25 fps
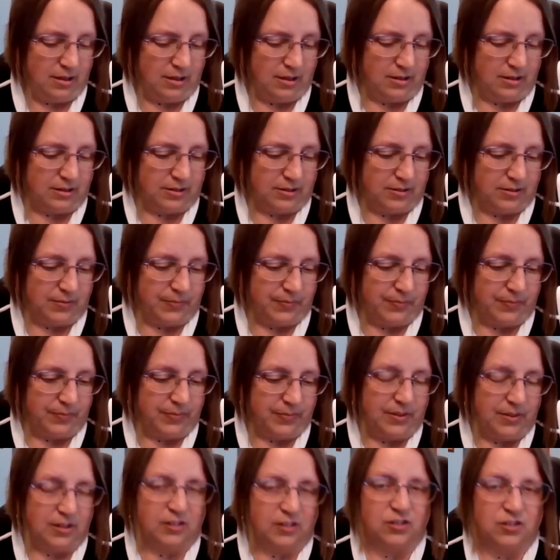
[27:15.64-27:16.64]

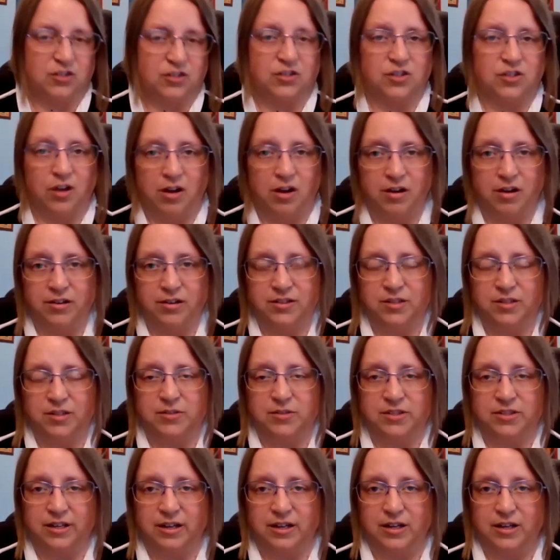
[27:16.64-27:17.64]
The songs
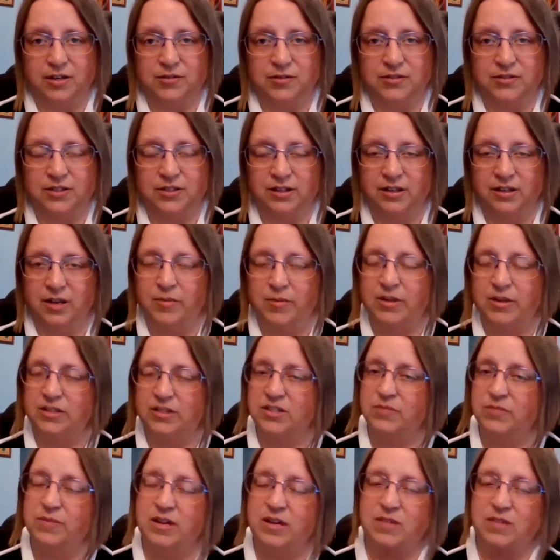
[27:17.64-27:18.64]
themselves, I mean,
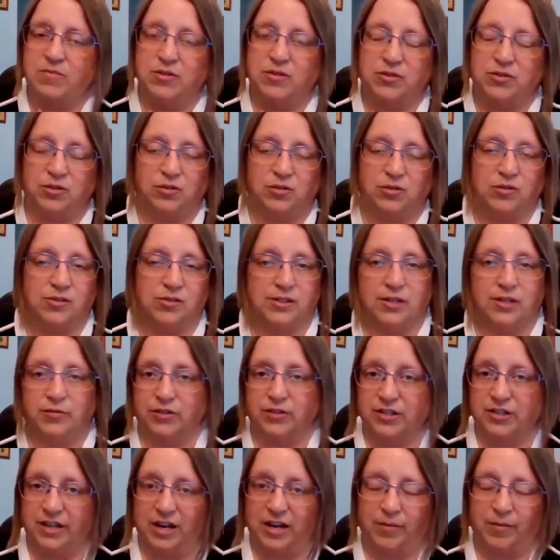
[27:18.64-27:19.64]
to me, musicals live
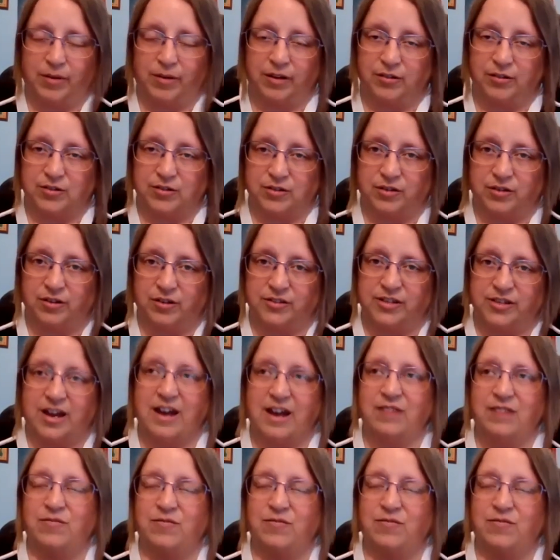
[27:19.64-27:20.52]
or die by their songs.